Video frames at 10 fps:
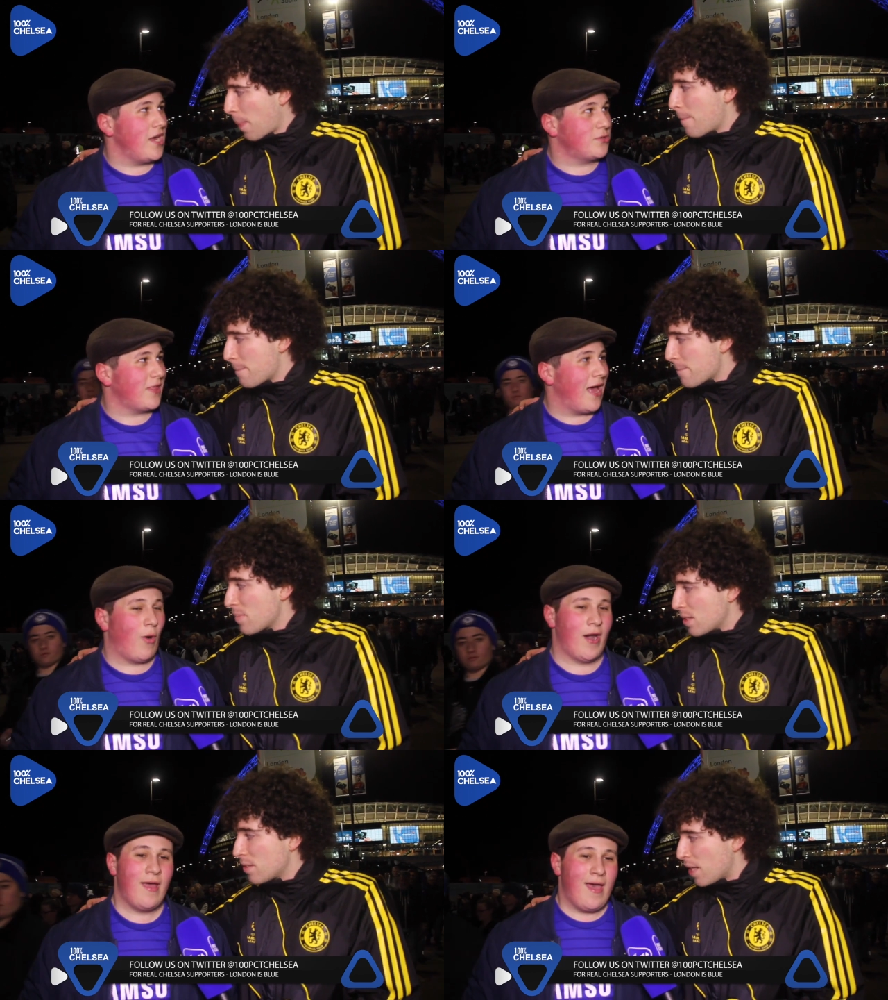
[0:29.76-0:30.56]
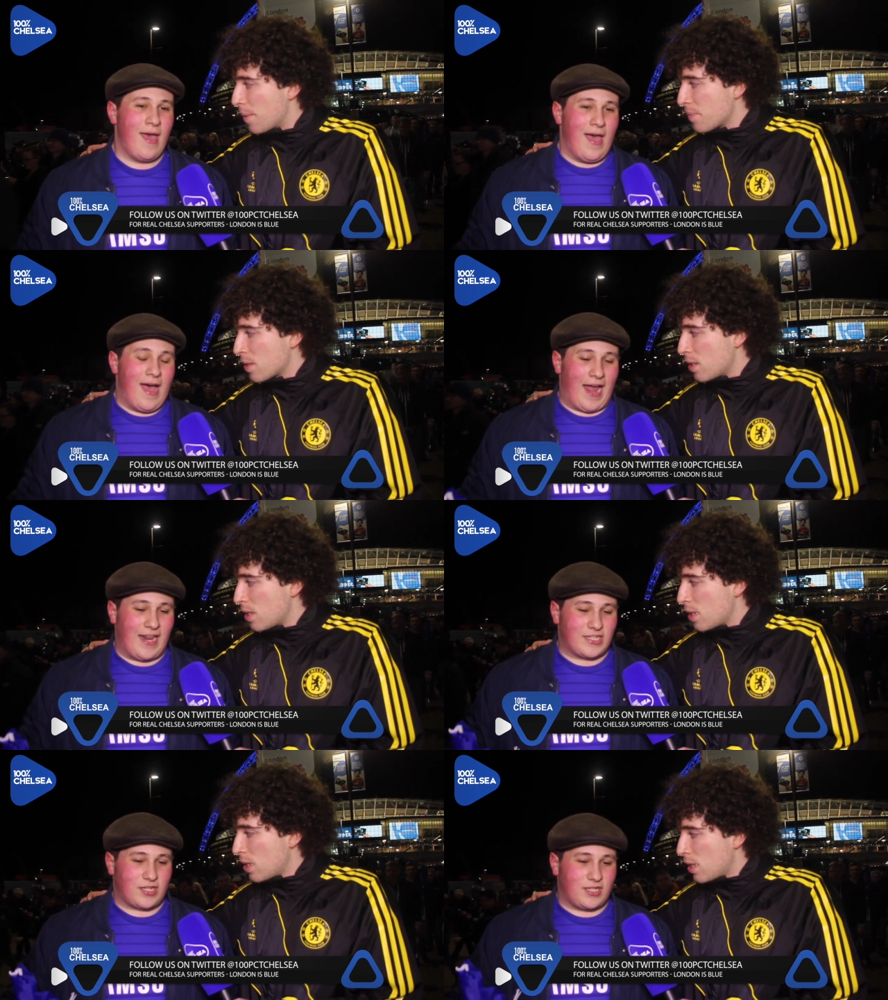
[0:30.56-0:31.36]
Speaker 1: years without one. Yep. And
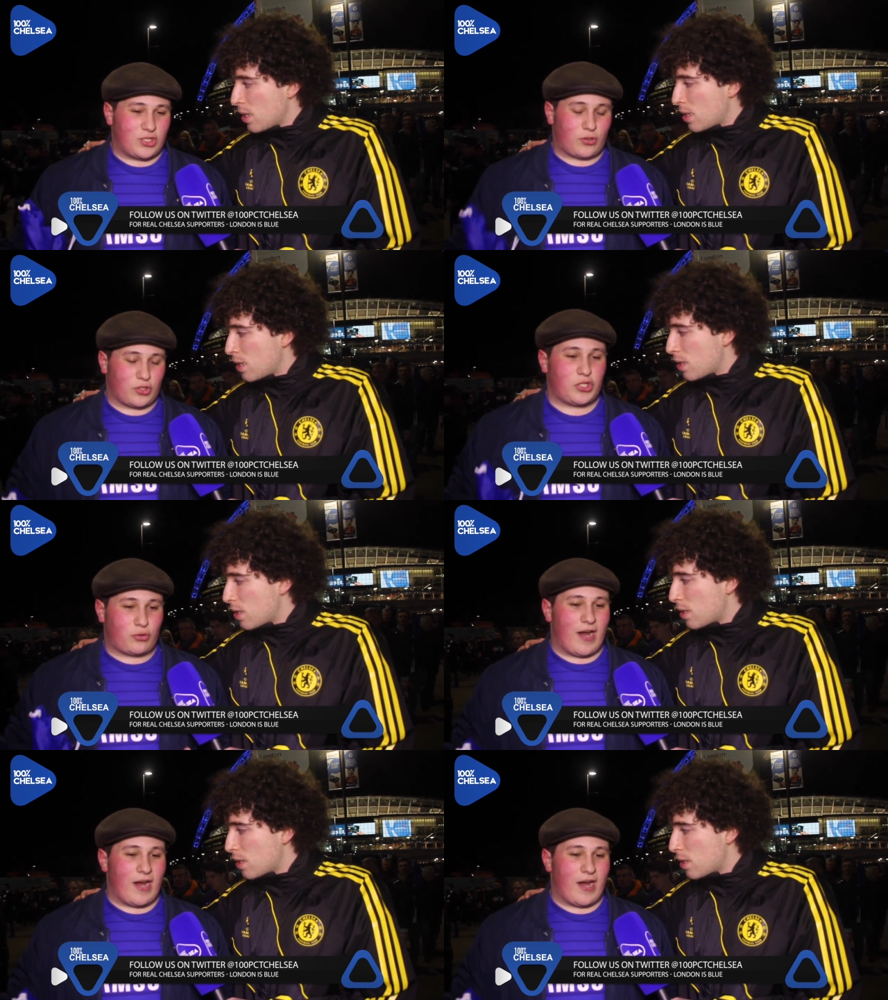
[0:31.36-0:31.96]
it's it's just